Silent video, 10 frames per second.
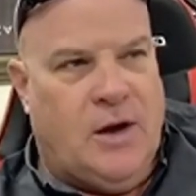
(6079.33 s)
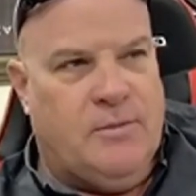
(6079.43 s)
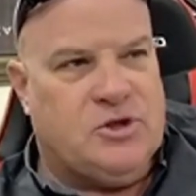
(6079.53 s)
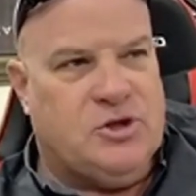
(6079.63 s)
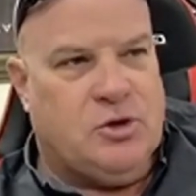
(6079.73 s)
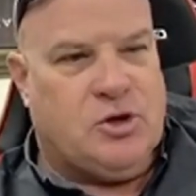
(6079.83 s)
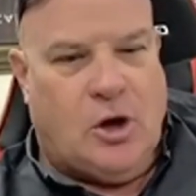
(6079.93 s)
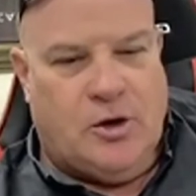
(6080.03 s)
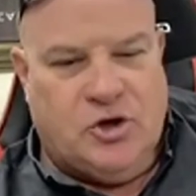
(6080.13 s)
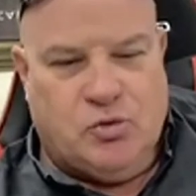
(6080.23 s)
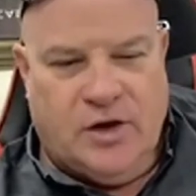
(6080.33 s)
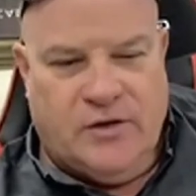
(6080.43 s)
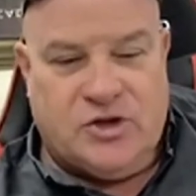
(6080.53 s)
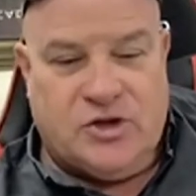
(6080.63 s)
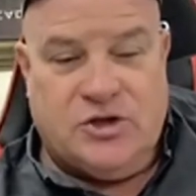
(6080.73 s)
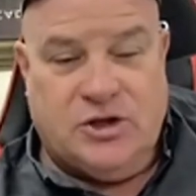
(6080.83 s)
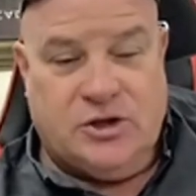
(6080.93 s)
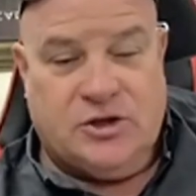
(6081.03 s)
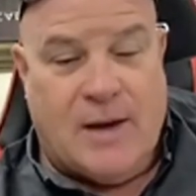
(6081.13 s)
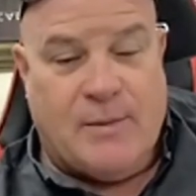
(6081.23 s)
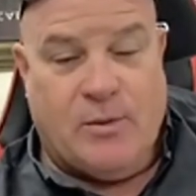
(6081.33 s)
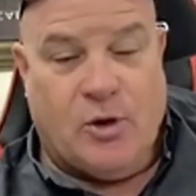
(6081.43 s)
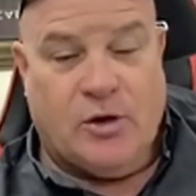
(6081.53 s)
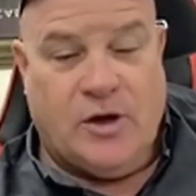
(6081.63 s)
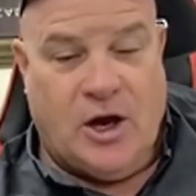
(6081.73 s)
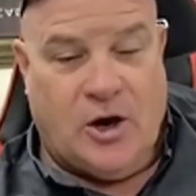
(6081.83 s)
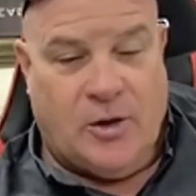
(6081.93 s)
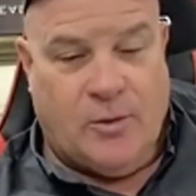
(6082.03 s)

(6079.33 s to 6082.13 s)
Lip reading: she would call each one of us and sing us happy birthday on our